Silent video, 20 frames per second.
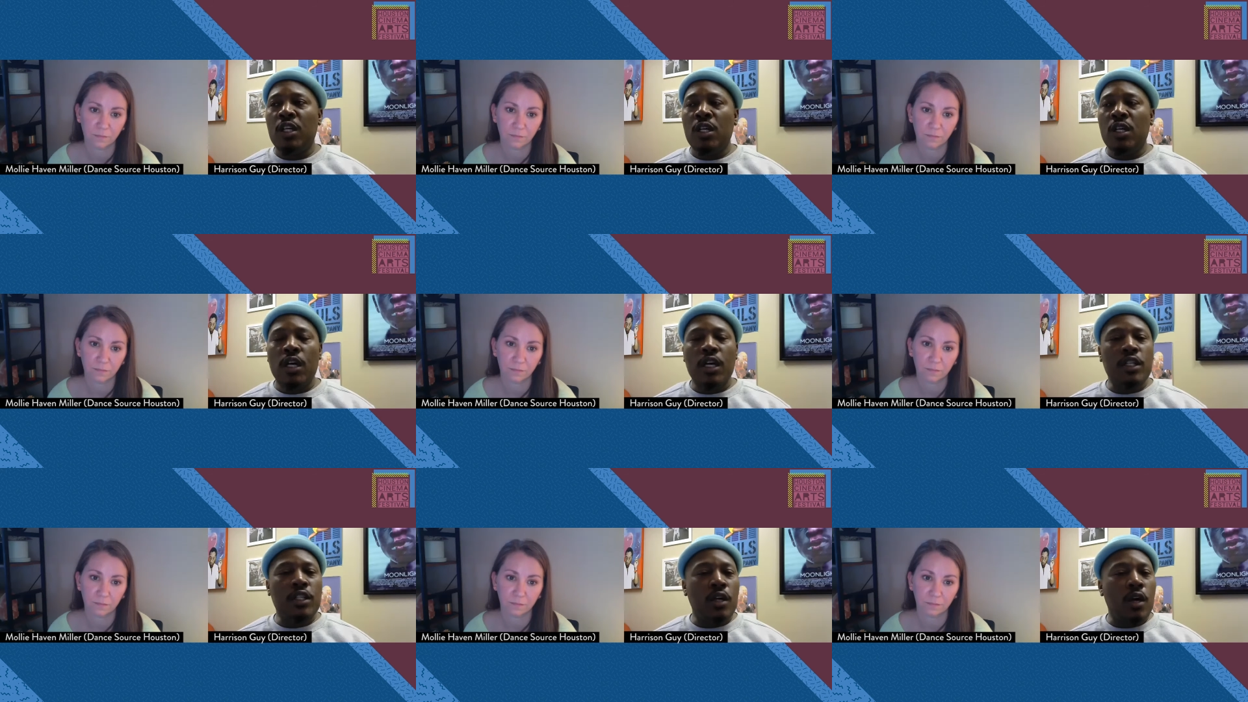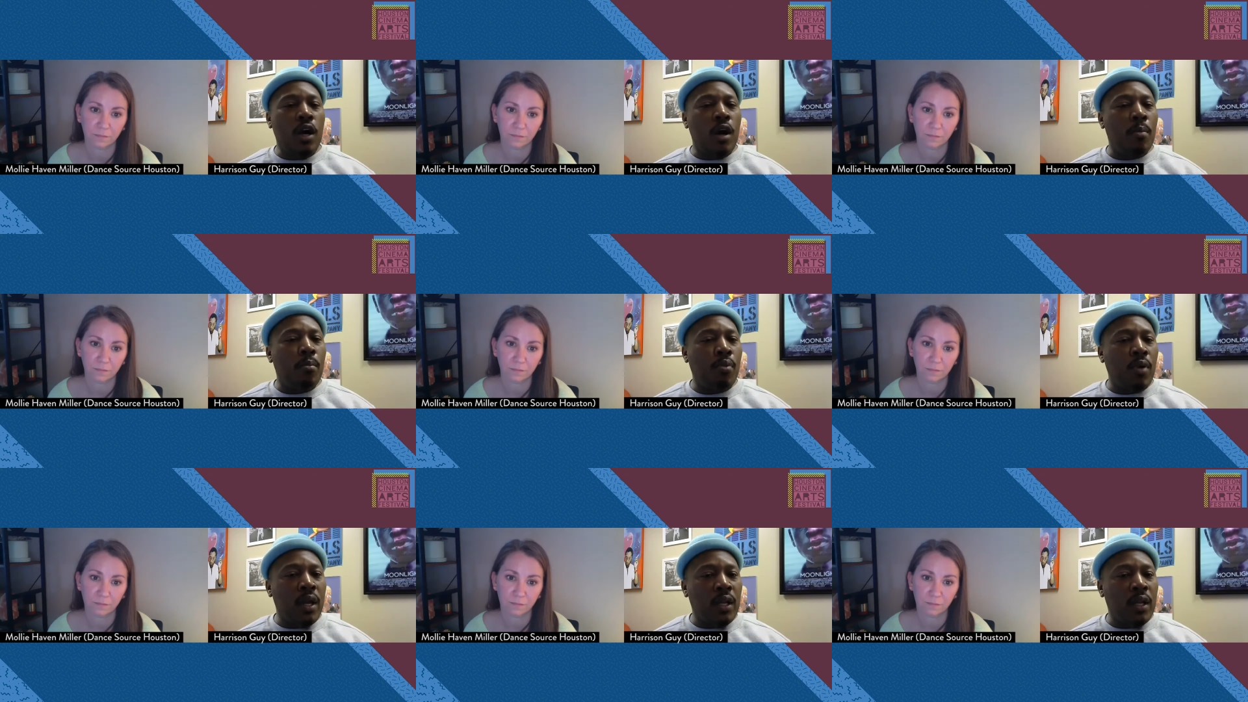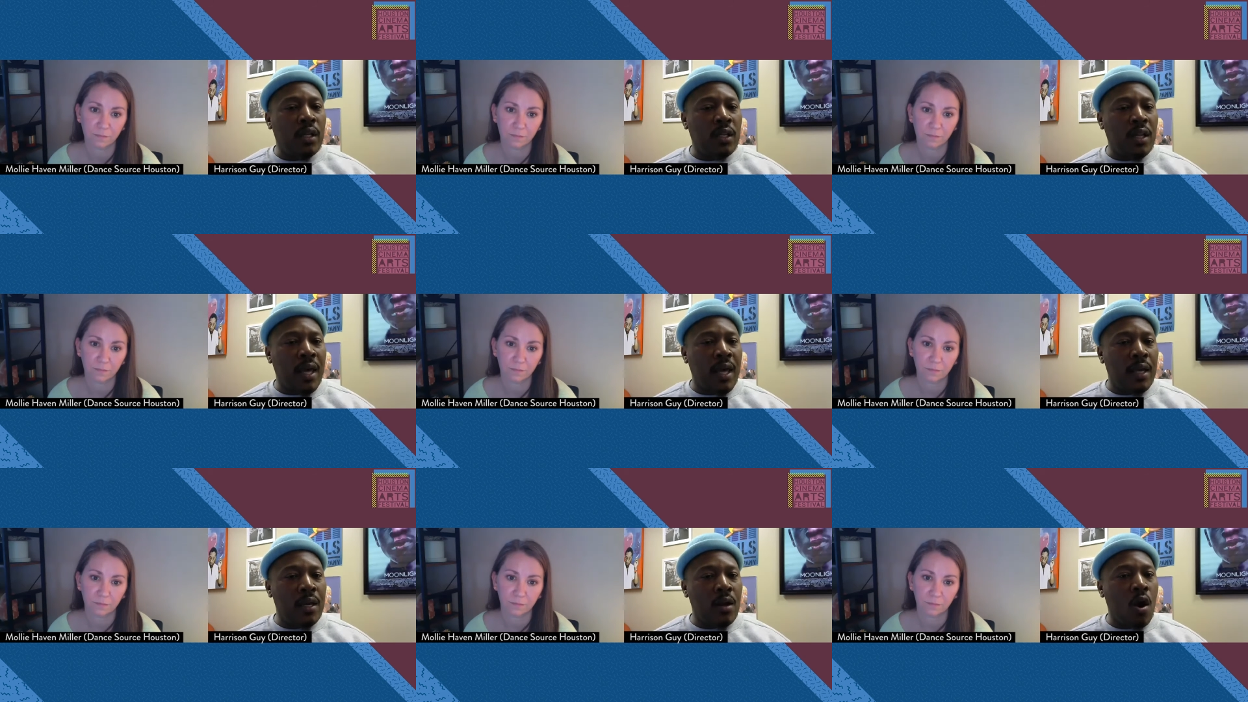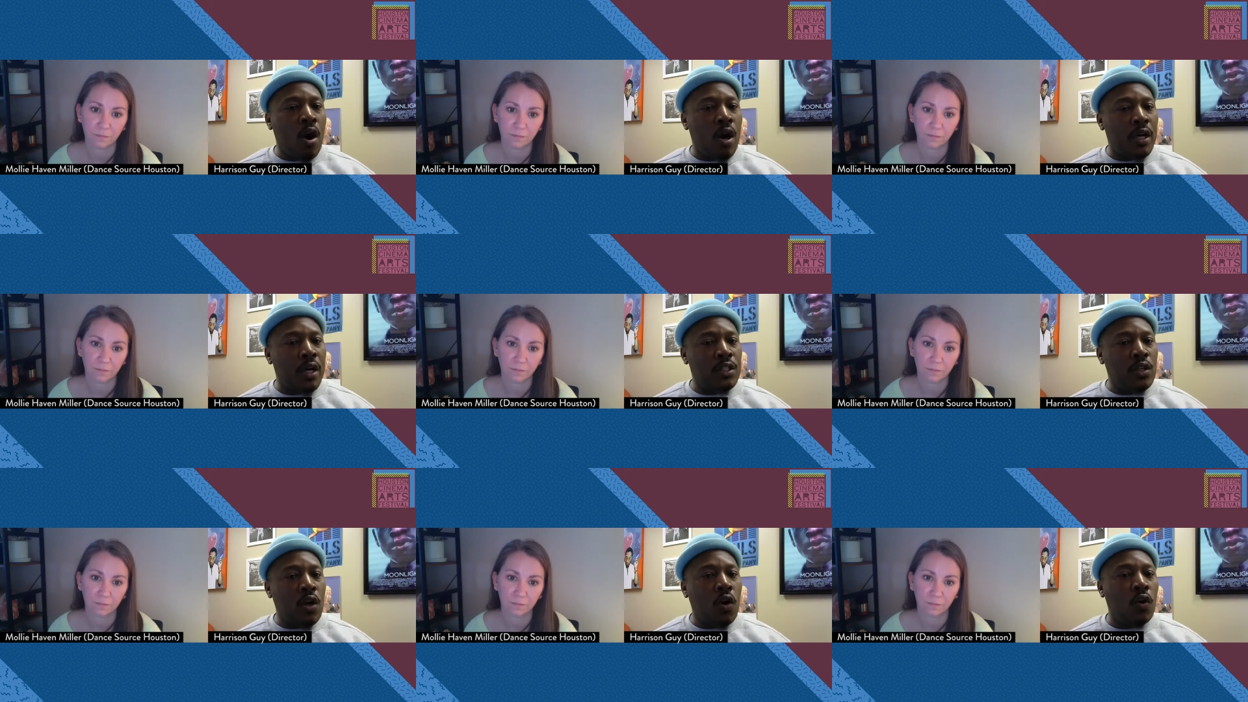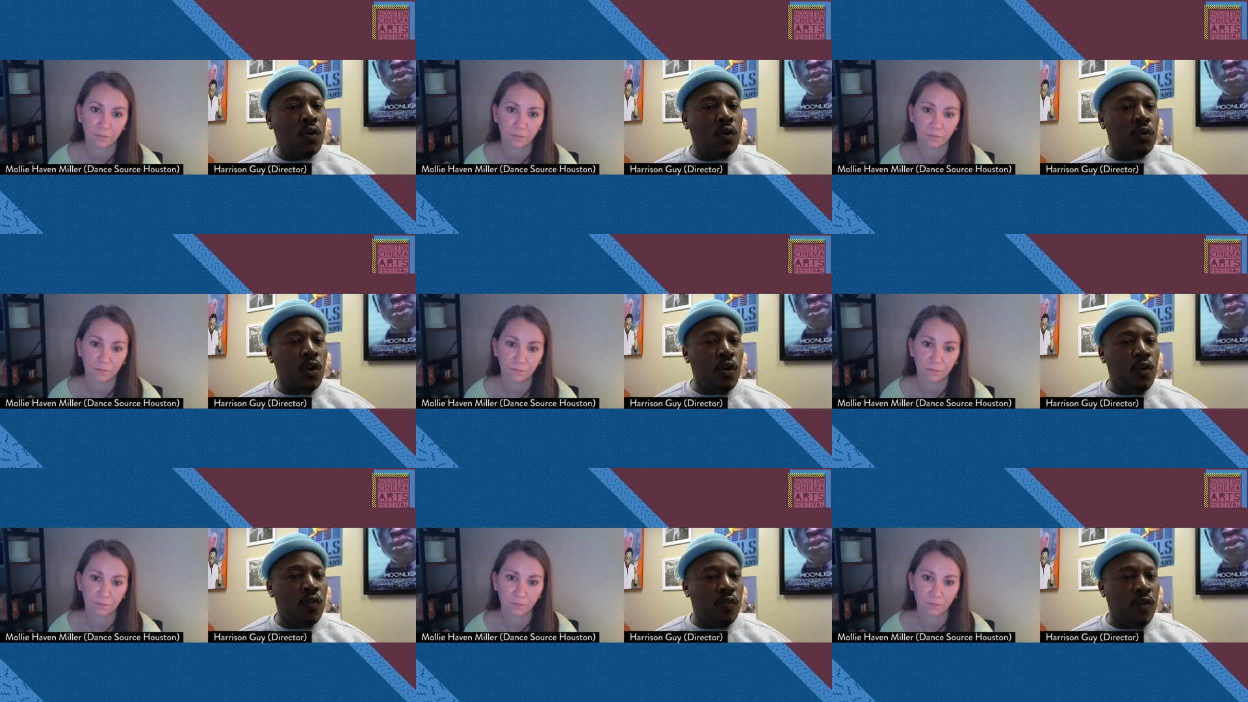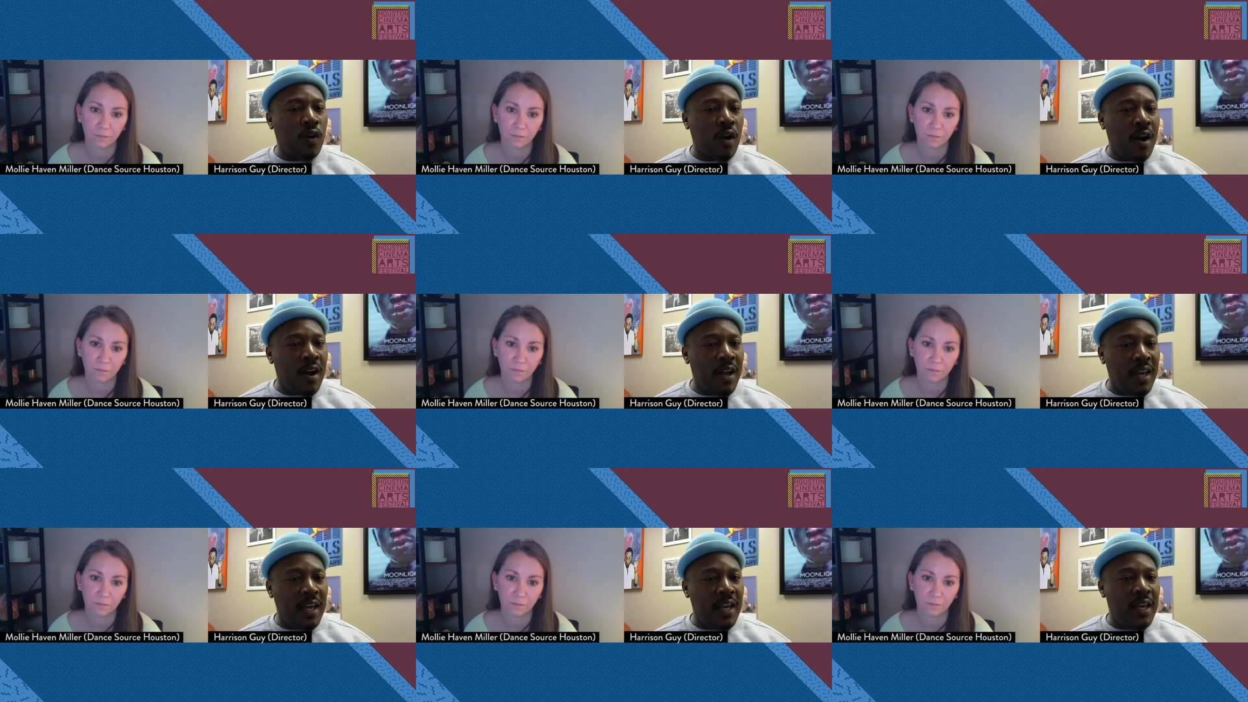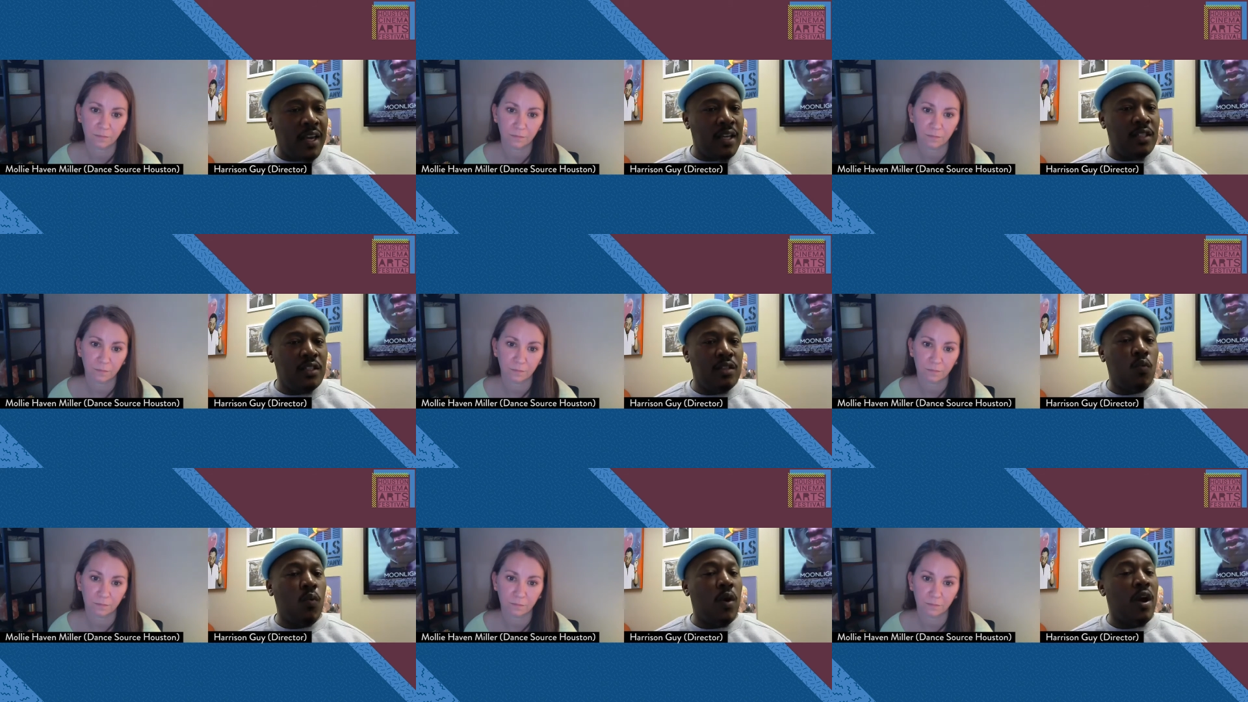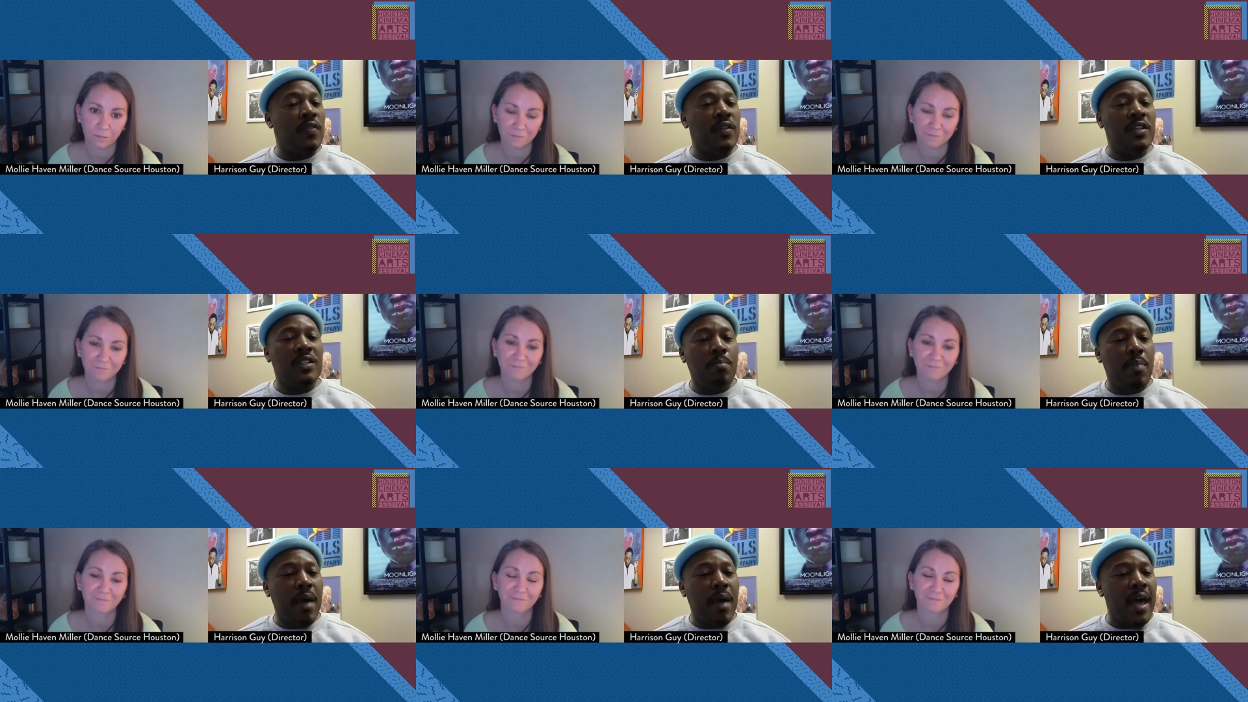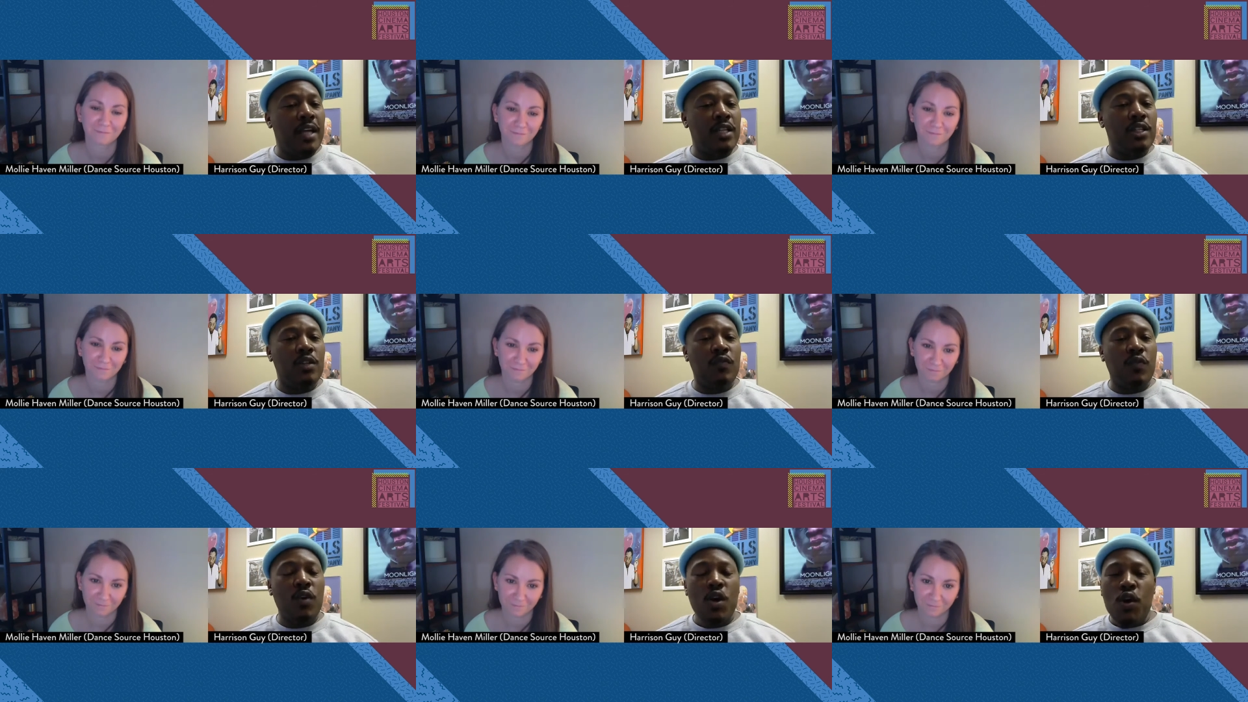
Speaker 1: is an umbrella that artists hold over our head to wear this badge of